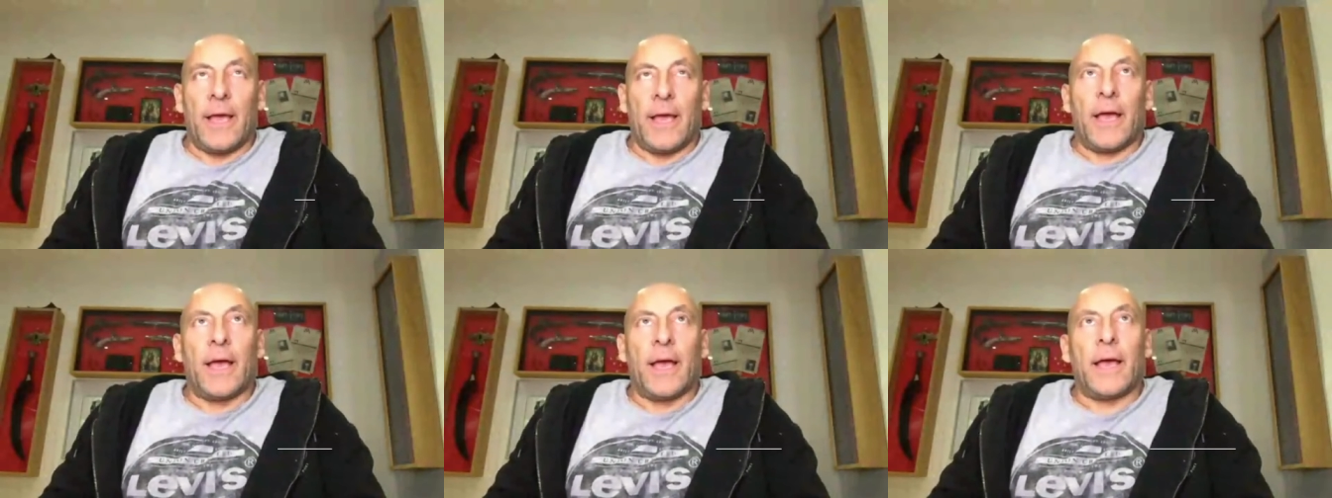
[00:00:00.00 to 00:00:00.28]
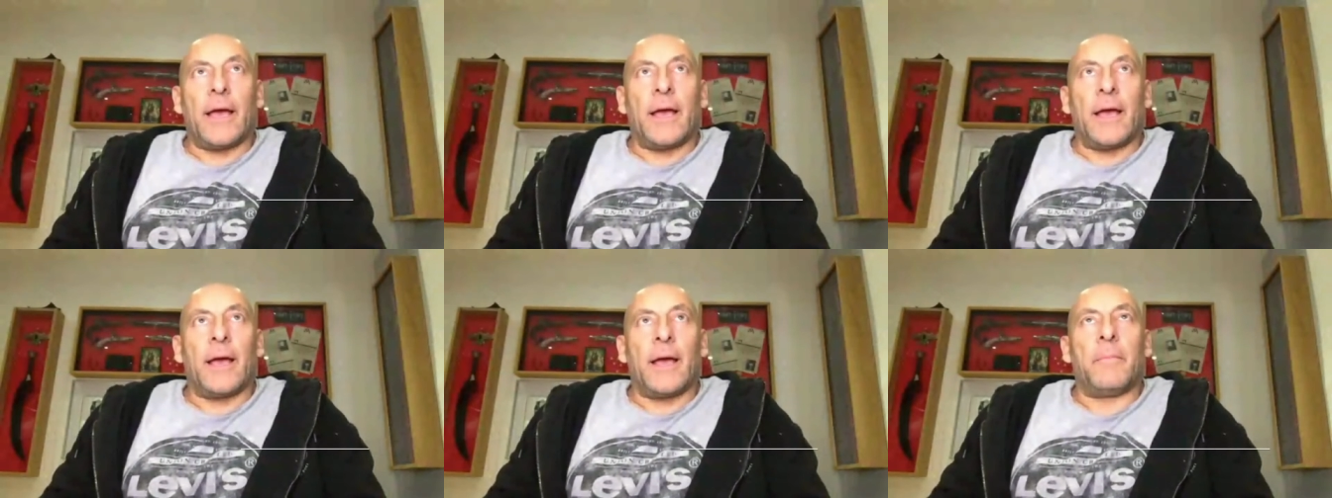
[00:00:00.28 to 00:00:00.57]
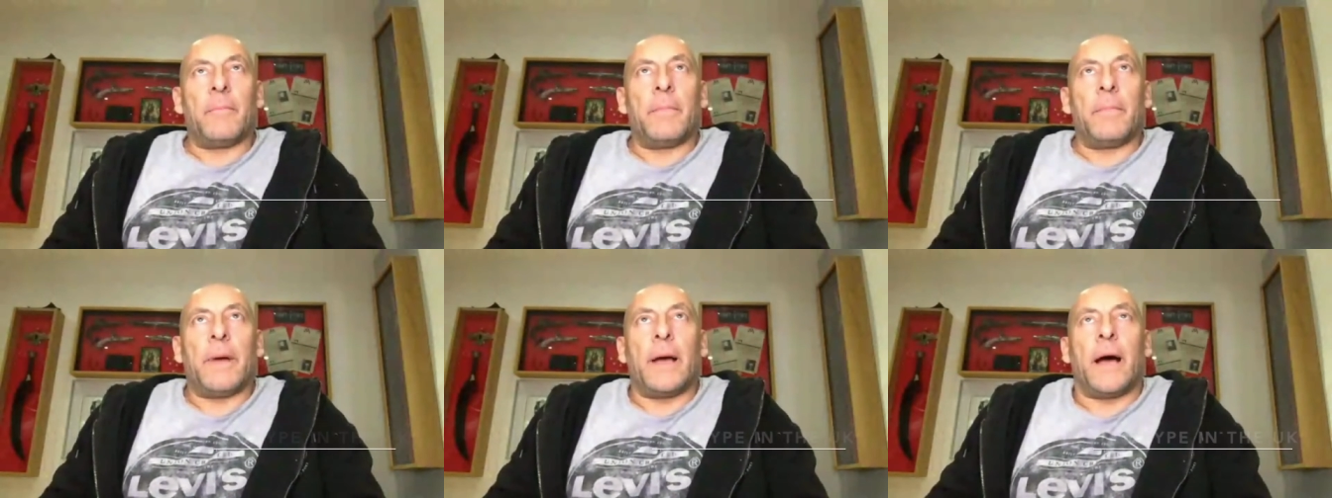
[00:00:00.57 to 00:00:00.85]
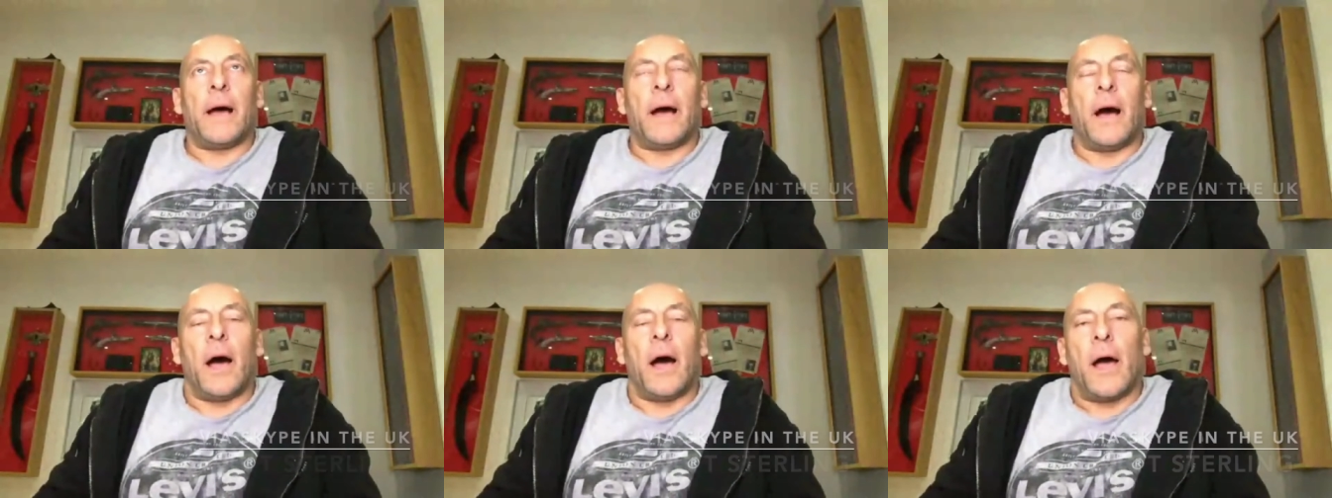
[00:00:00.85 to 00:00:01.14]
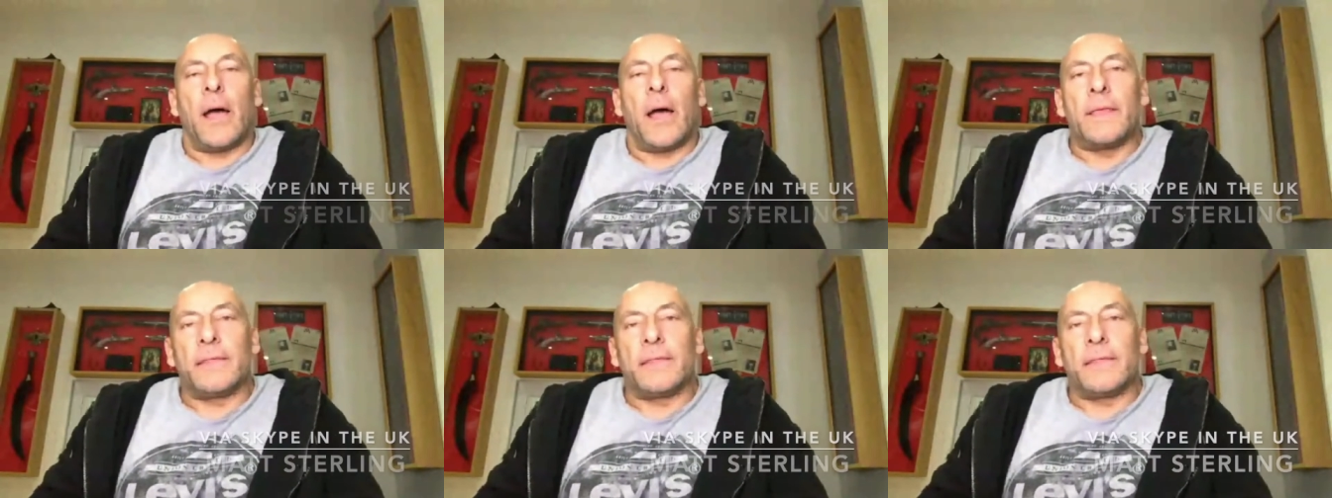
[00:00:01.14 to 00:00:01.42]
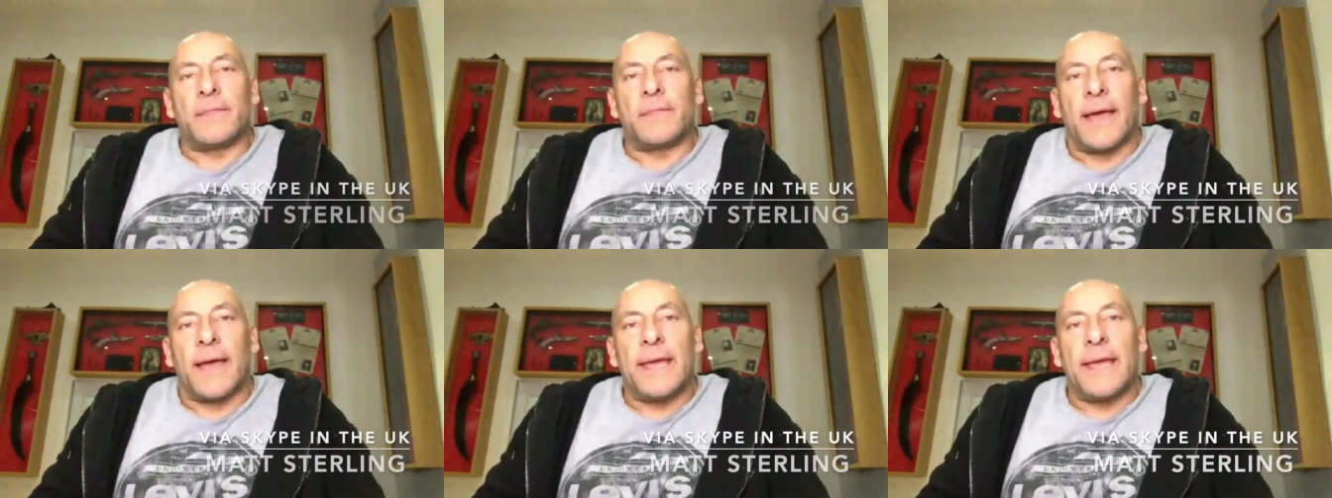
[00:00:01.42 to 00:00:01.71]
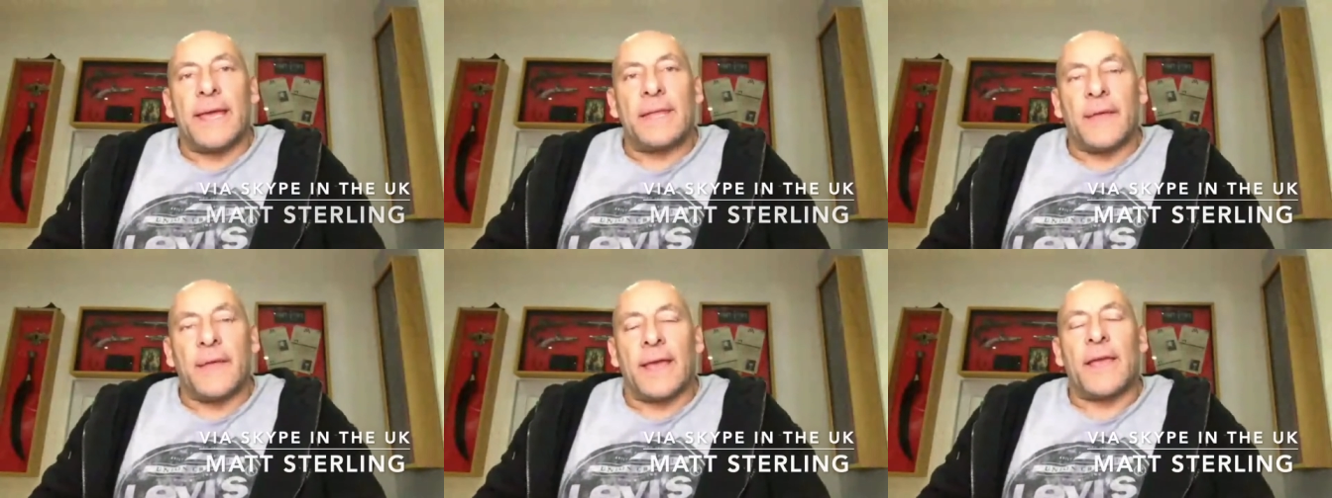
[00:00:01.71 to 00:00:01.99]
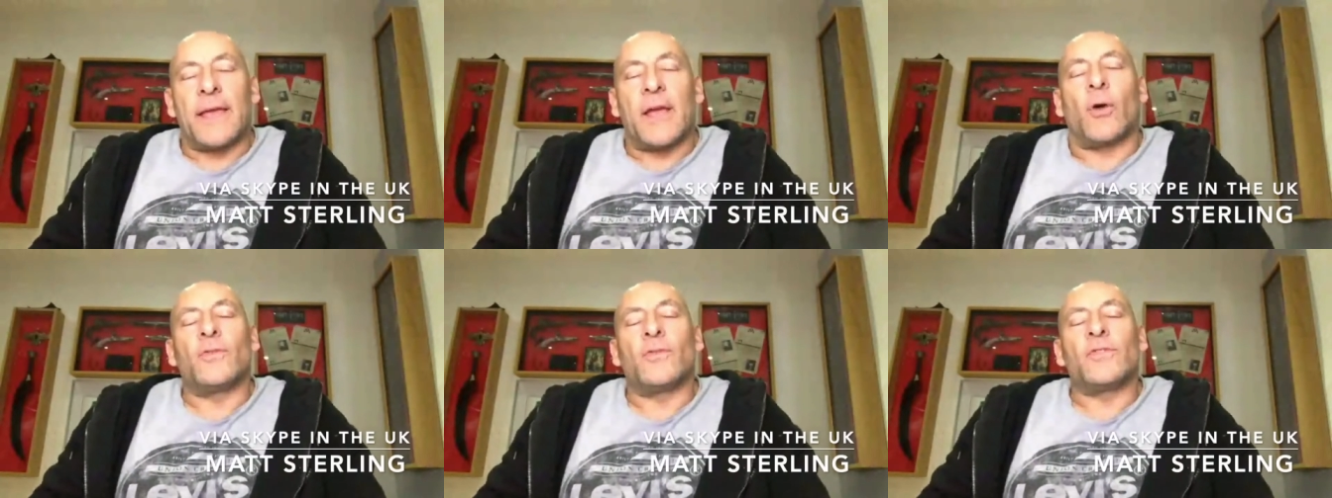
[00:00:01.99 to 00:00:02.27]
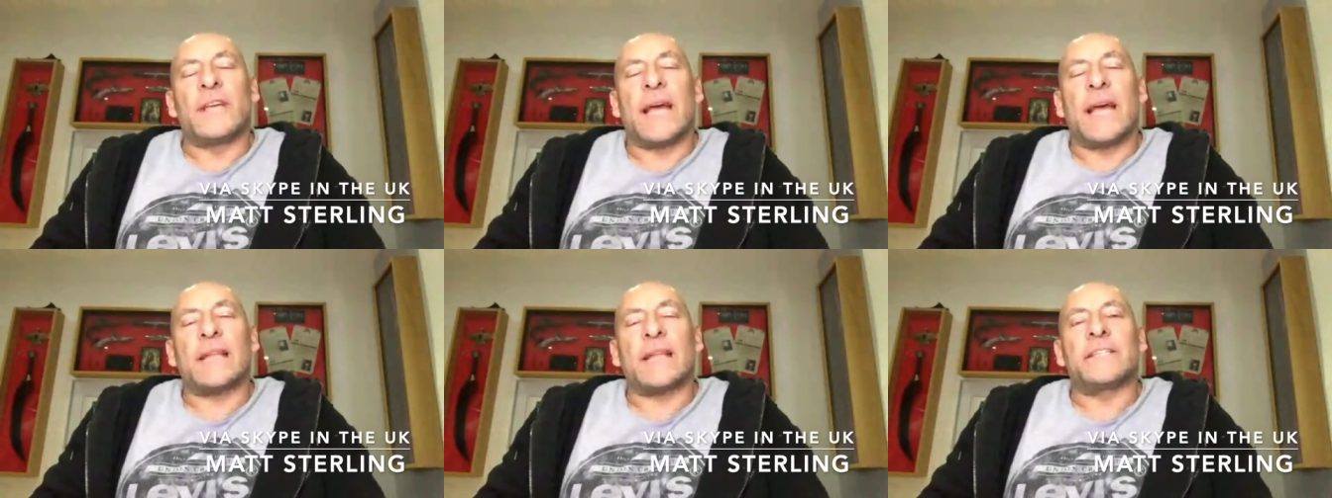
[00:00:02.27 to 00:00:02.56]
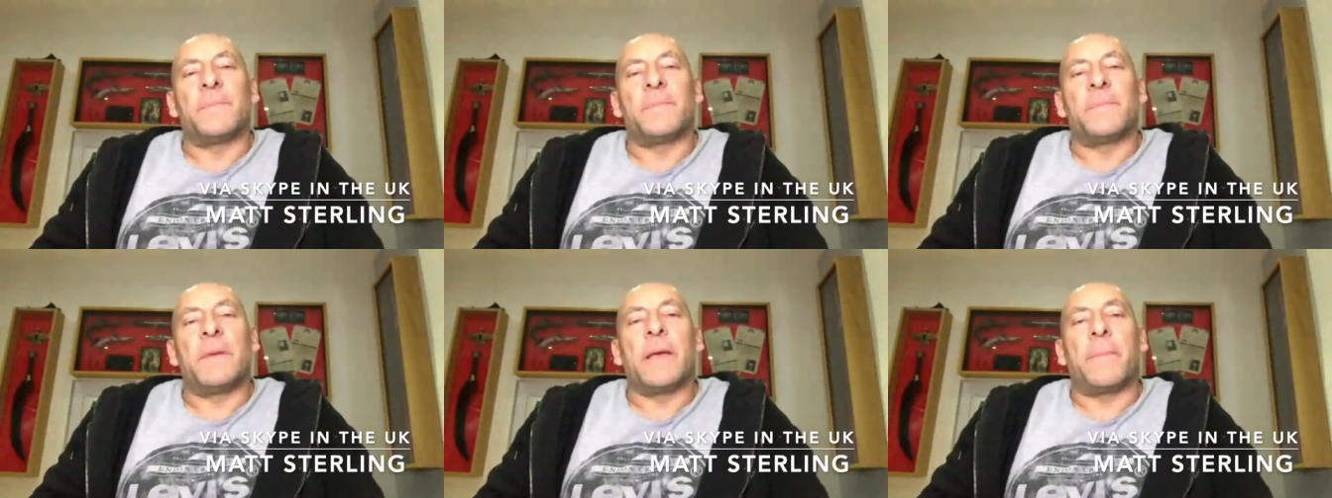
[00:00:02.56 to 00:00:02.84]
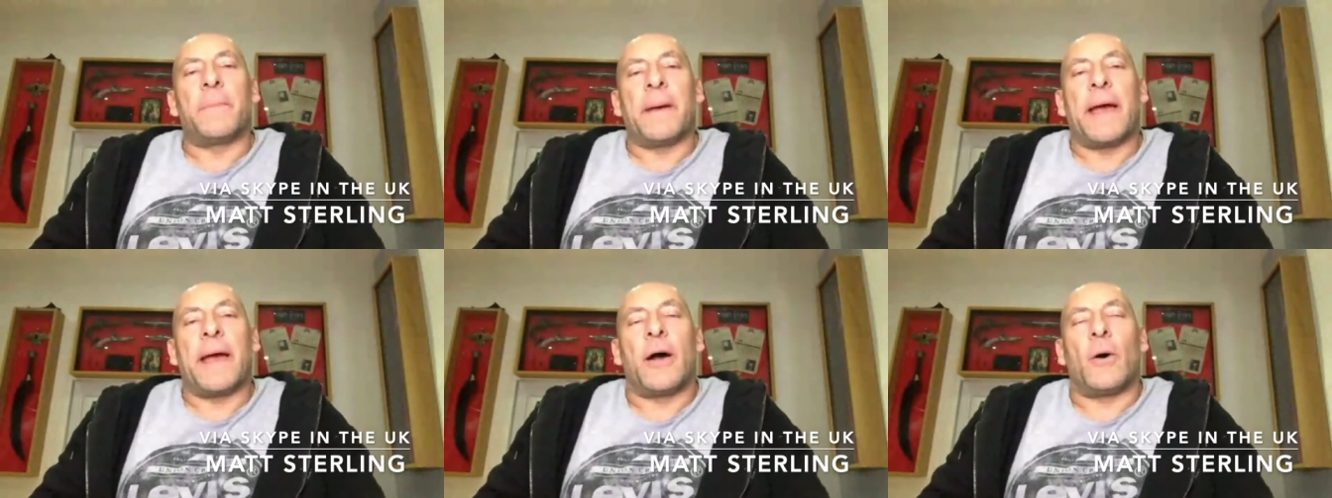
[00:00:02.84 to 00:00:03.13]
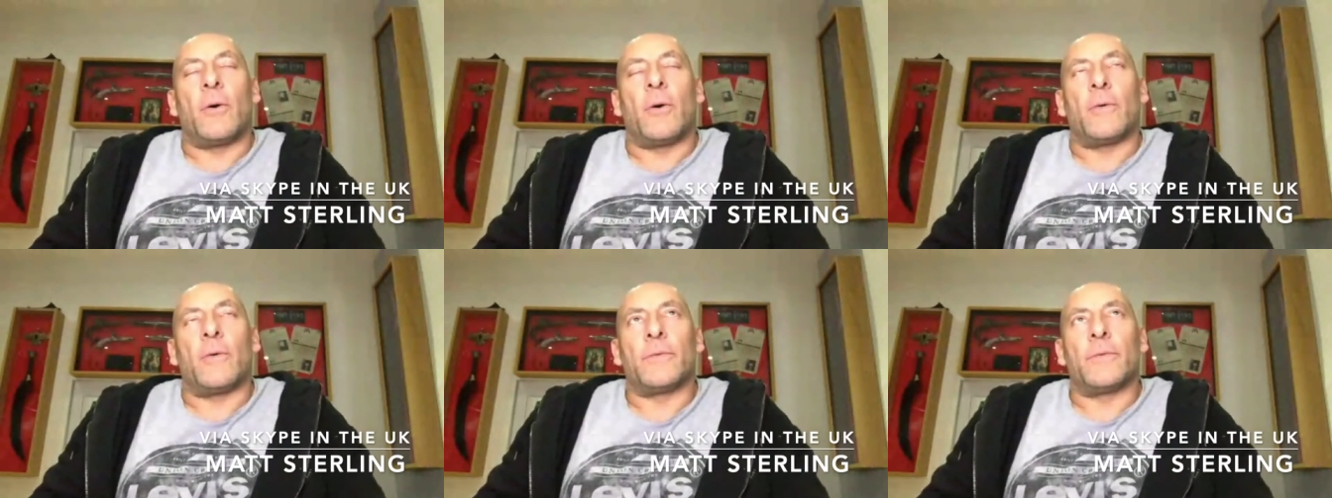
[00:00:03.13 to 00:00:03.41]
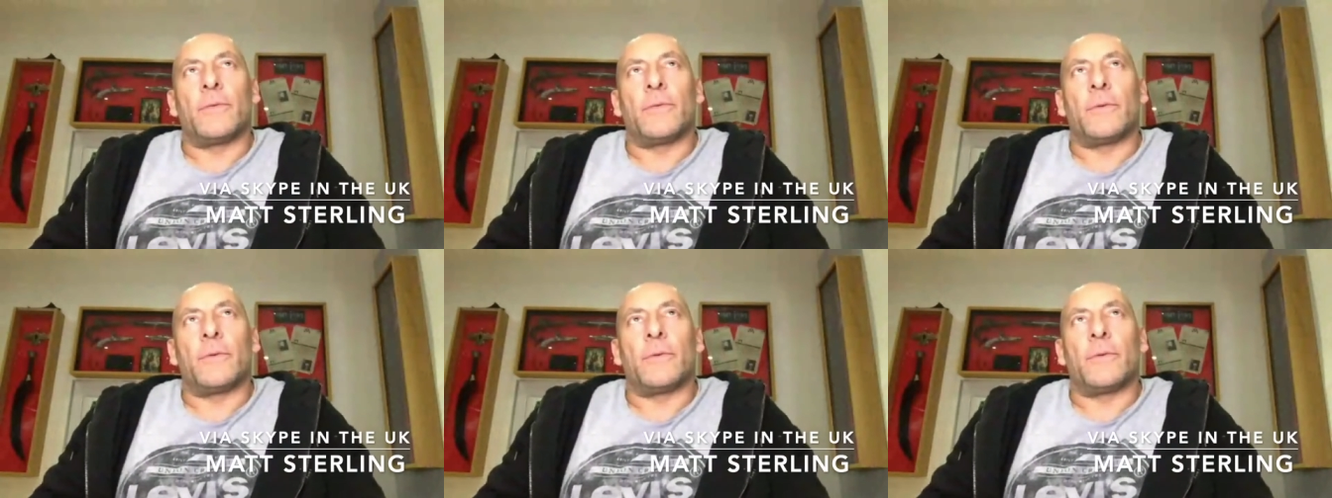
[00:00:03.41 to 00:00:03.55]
They contacted me about,